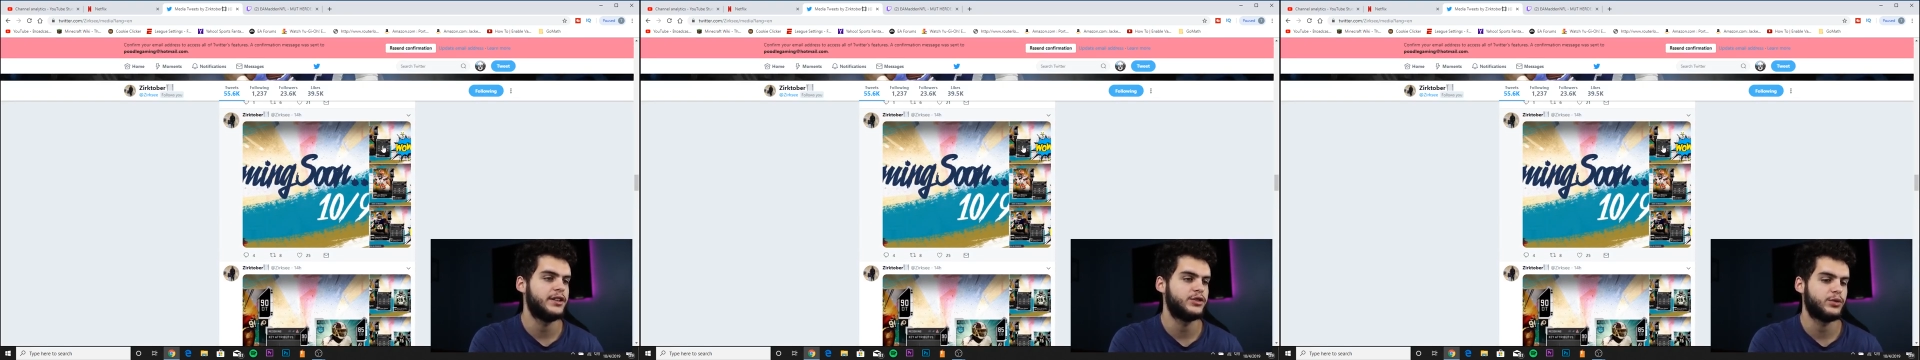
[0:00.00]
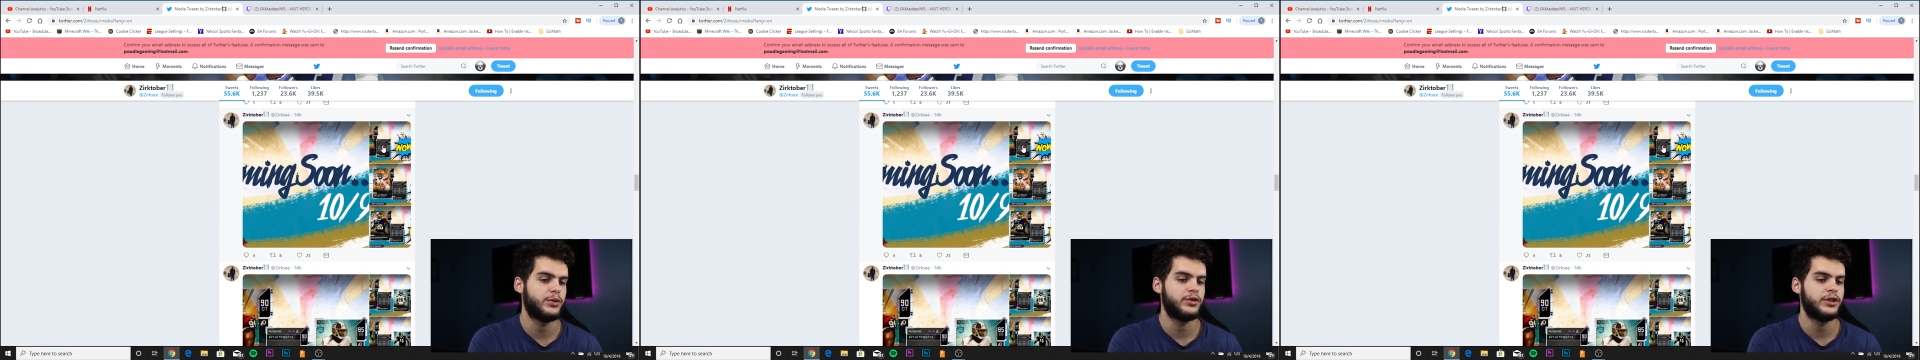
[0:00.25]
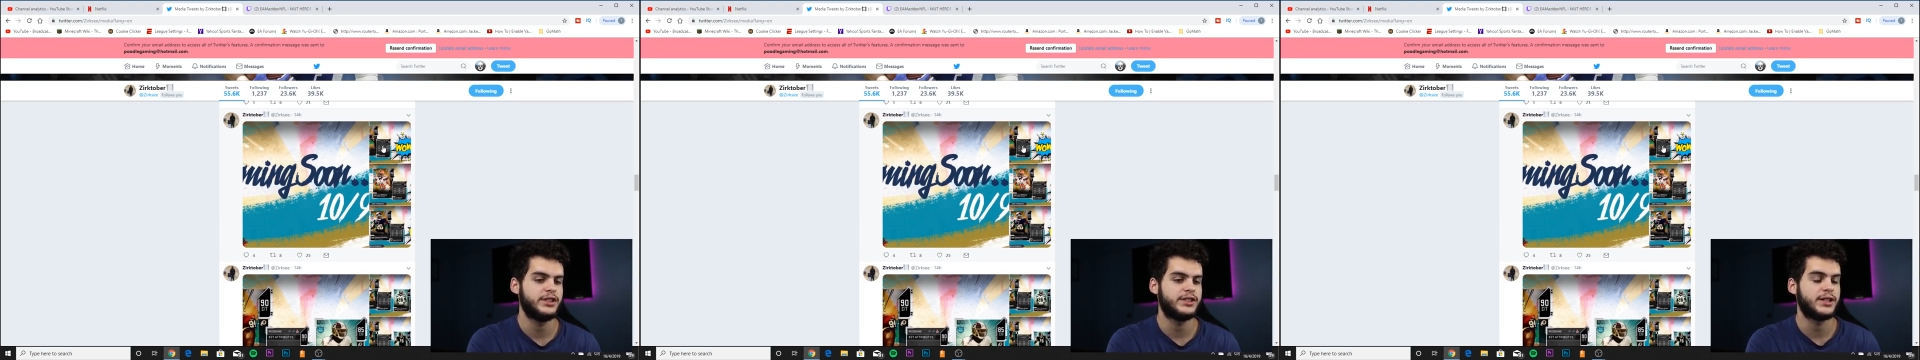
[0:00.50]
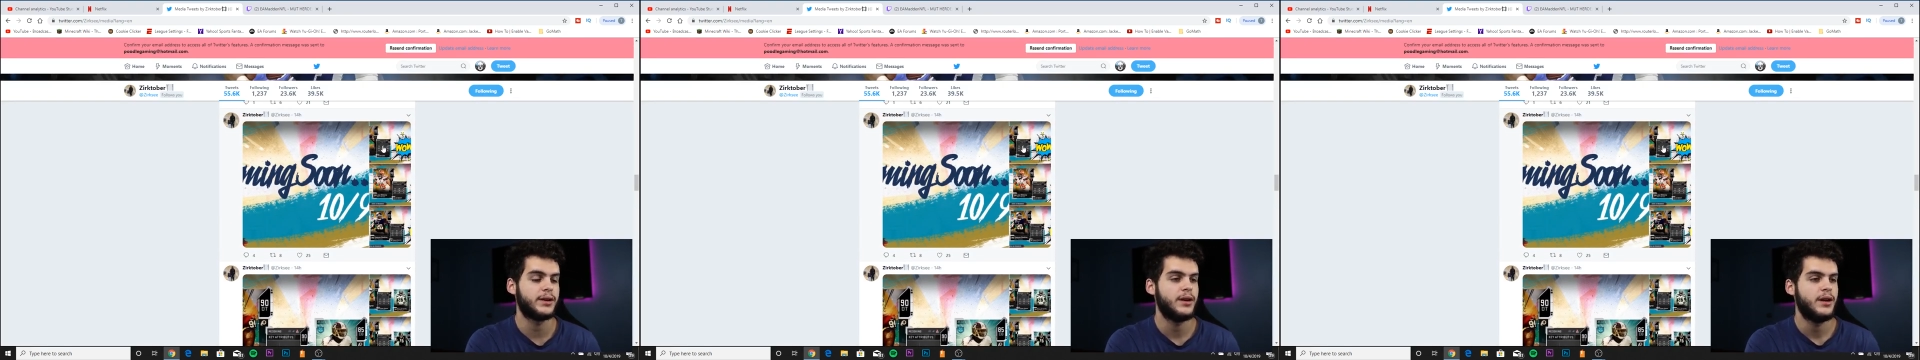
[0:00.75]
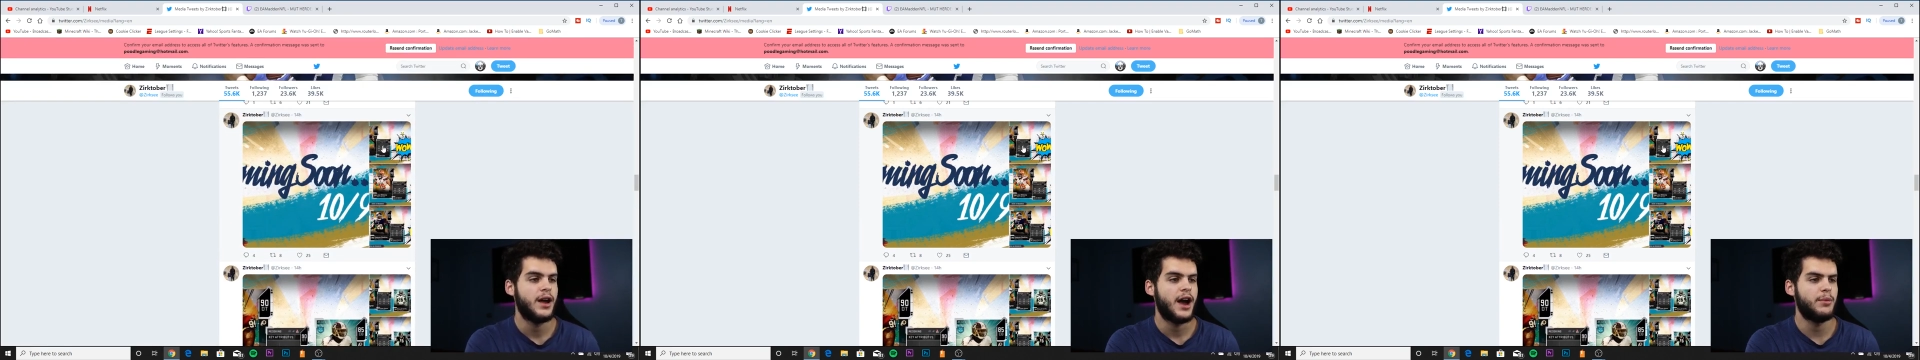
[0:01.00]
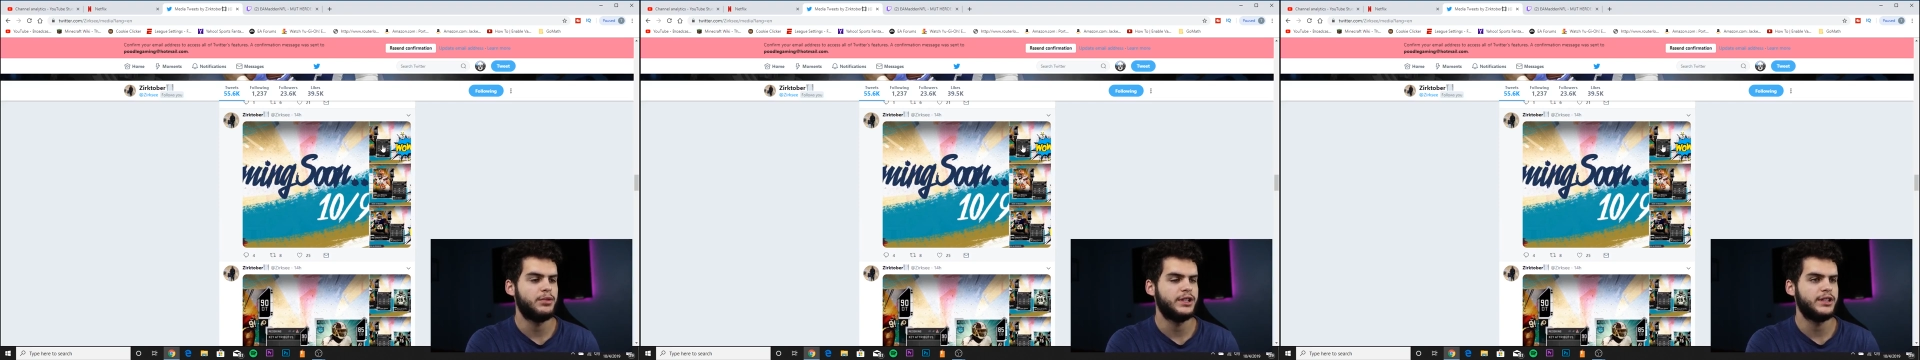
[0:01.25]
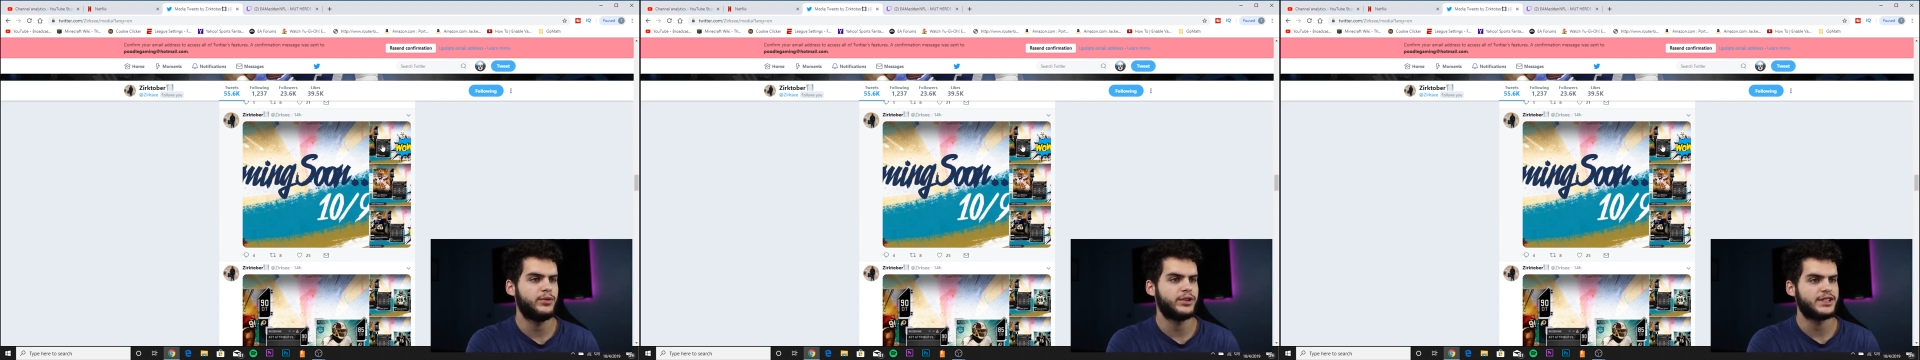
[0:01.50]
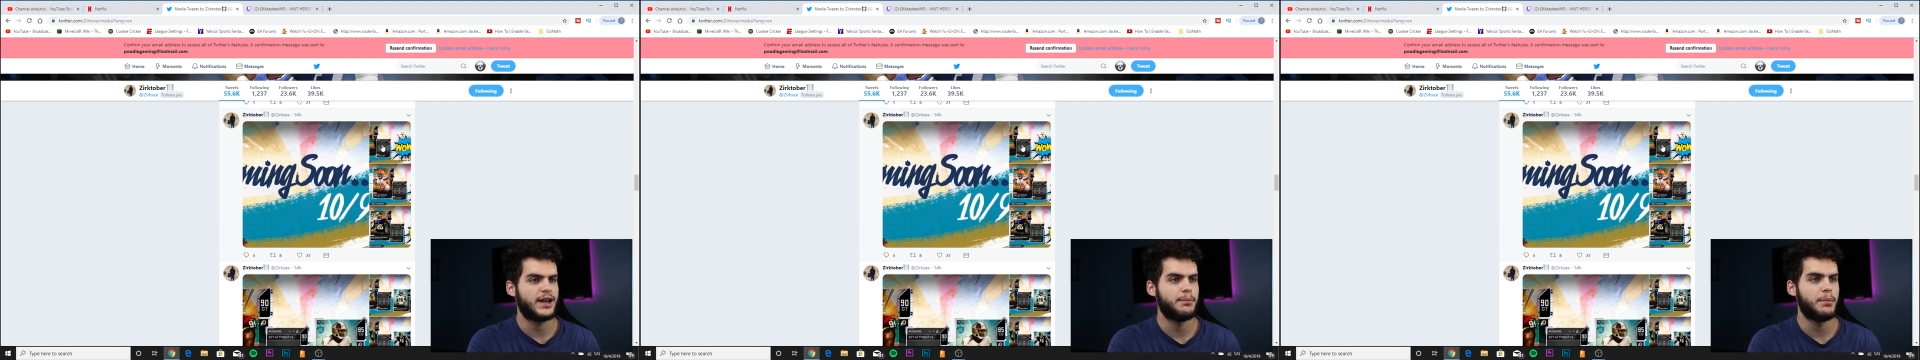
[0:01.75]
These will be releasing, I believe, what is
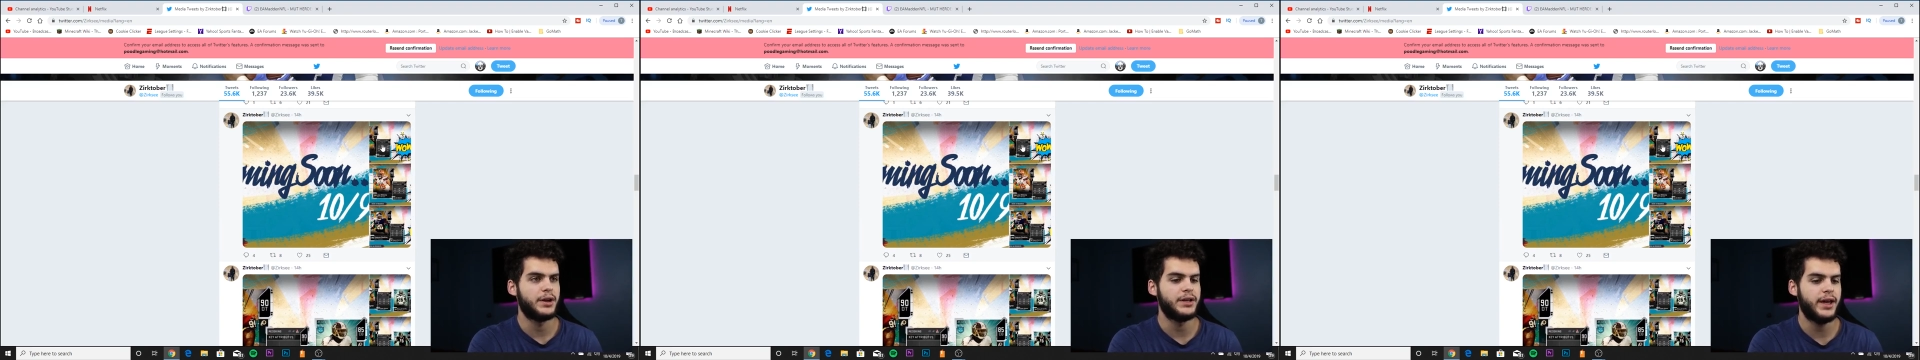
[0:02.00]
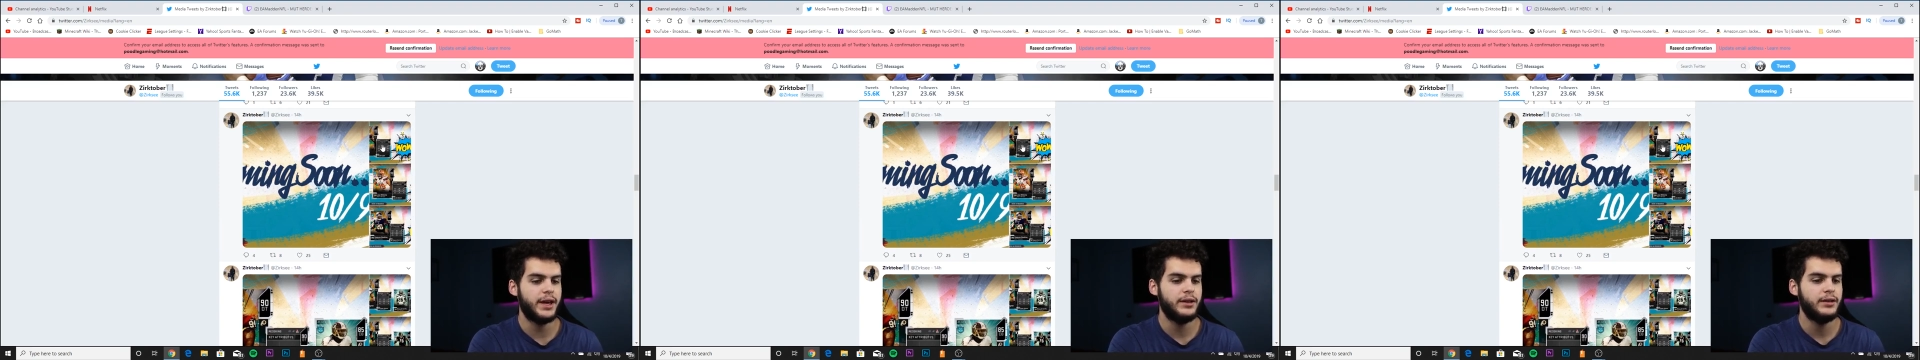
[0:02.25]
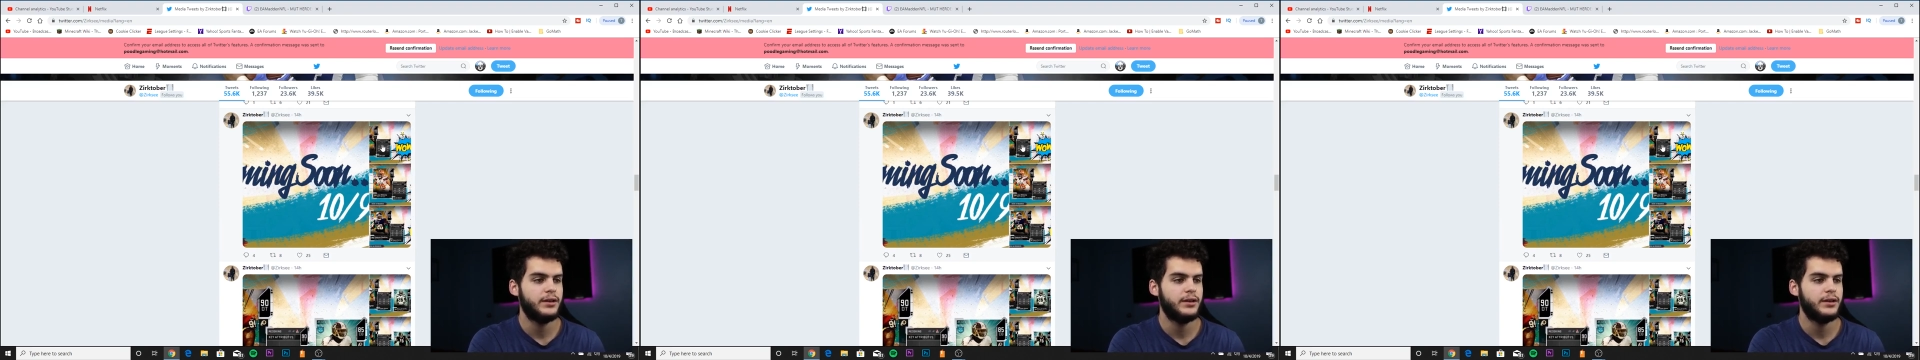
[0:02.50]
that, Monday?